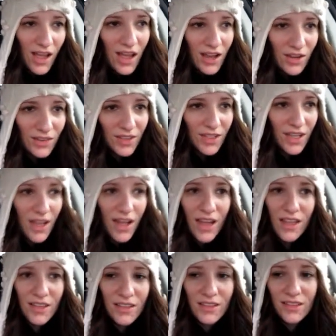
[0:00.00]
I only
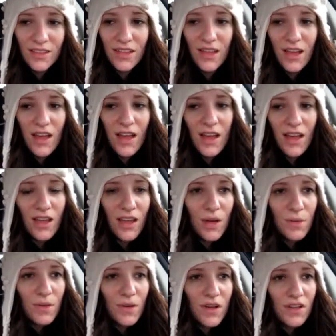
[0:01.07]
got a
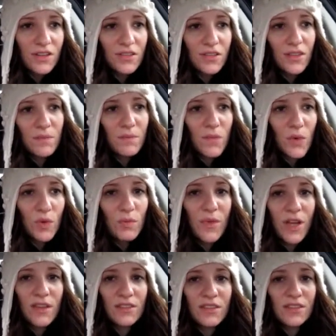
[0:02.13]
couple hundred more
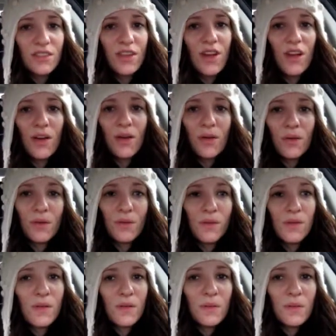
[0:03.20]
miles to go.